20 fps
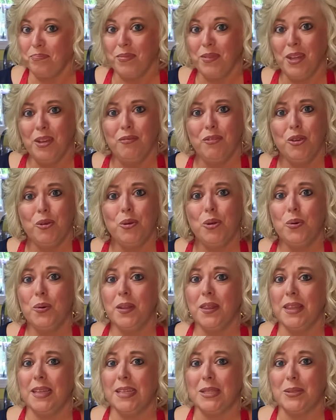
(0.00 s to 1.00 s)
If you do
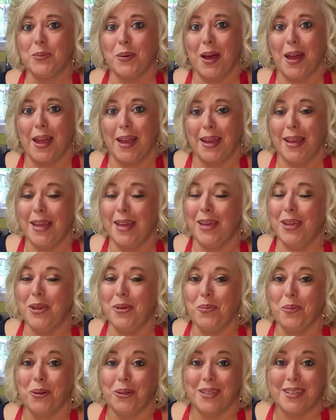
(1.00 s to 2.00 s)
it this way,
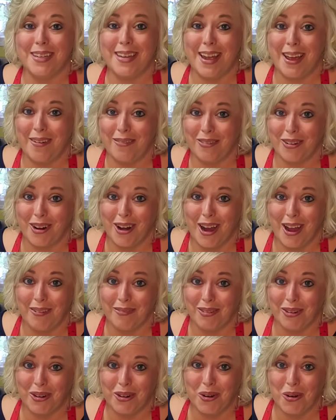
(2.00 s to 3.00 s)
you will never
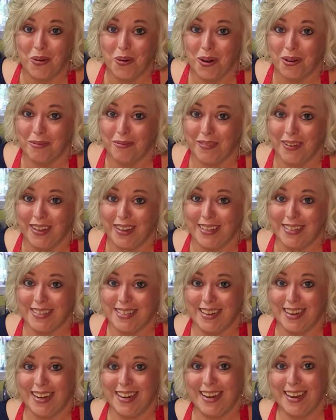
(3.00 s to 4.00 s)
have your corn fixed
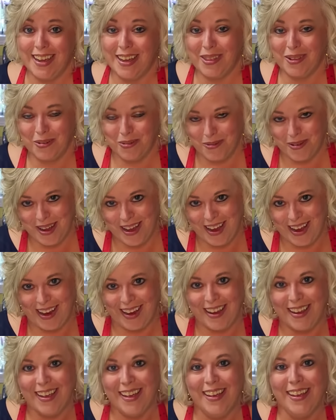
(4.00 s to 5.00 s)
any other
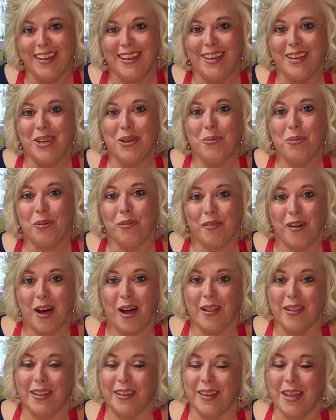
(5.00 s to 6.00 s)
way. You will
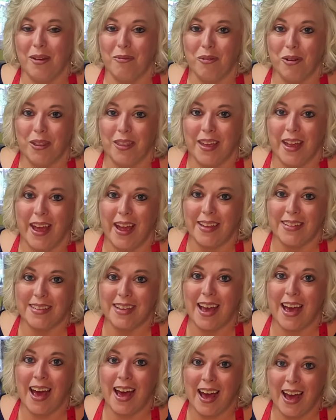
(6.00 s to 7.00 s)
fall in love with it as
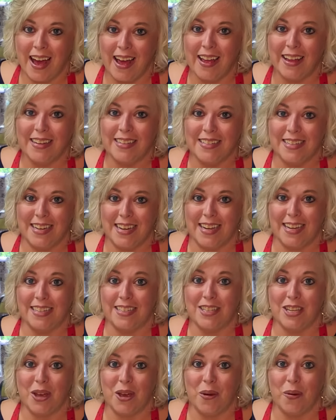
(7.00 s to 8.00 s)
I did.
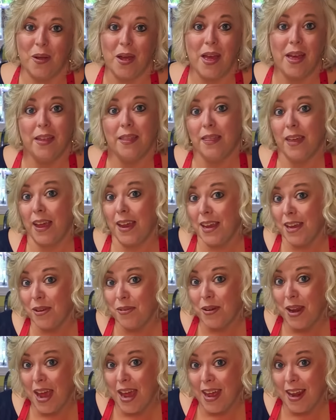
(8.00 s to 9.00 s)
So thank
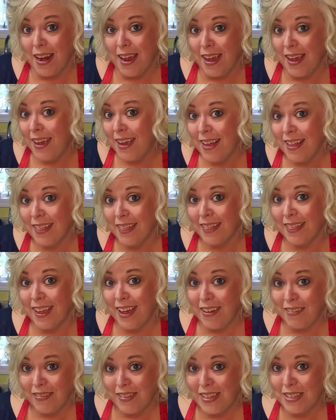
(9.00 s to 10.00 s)
you, Nana.
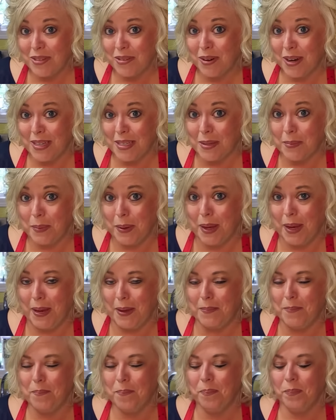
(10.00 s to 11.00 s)
Love this
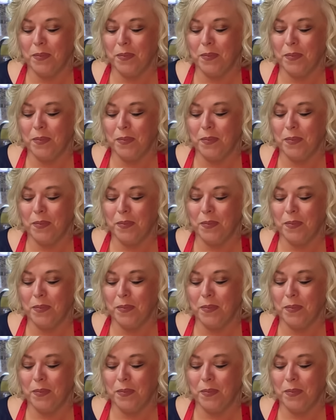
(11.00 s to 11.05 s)
recipe.